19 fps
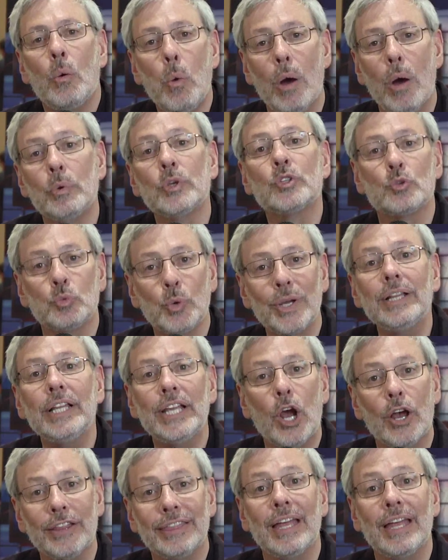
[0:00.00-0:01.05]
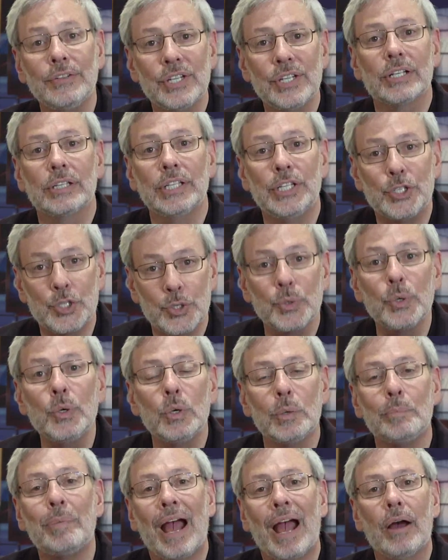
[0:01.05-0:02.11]
what was really authentically
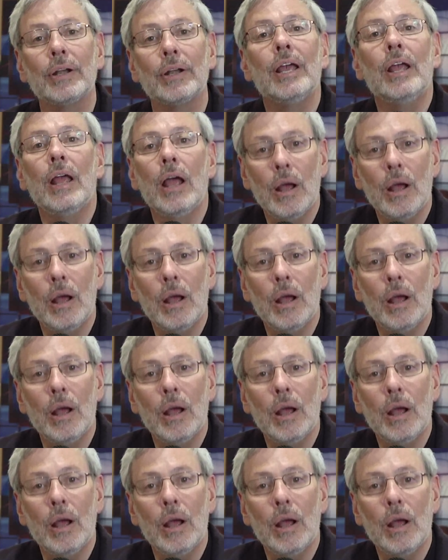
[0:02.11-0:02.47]
true about